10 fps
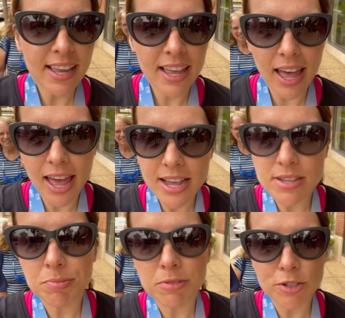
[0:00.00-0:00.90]
I
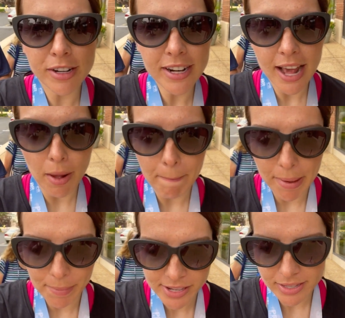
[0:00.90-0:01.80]
started out by
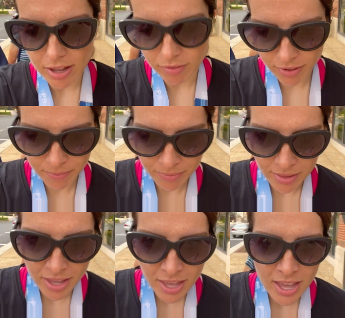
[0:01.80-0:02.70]
myself
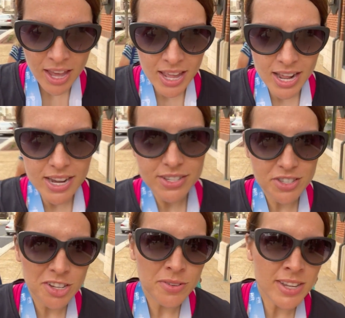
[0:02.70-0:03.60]
and I was
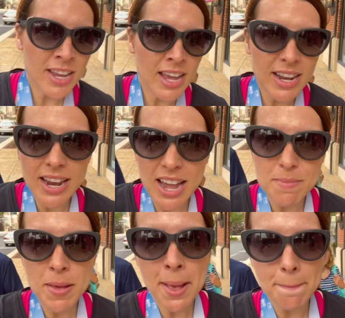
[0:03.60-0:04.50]
doing a nine
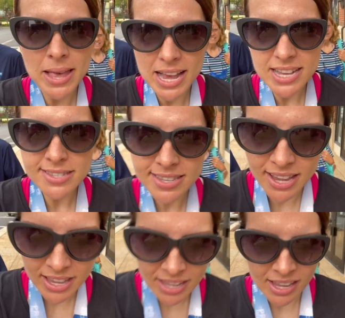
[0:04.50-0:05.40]
minute pace
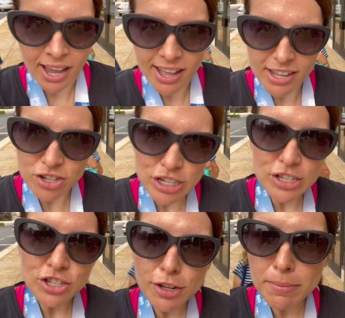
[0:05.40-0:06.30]
and there's
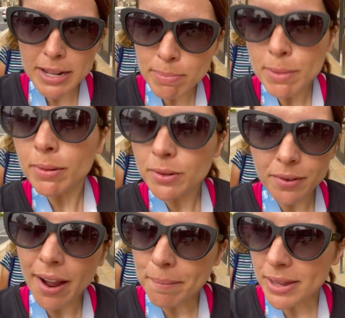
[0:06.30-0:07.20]
just too many people
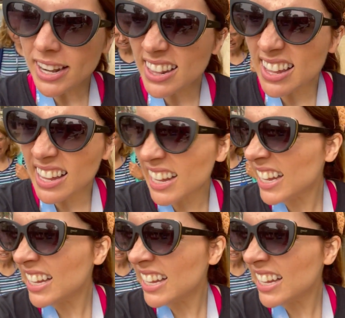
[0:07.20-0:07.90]
around me and I thought,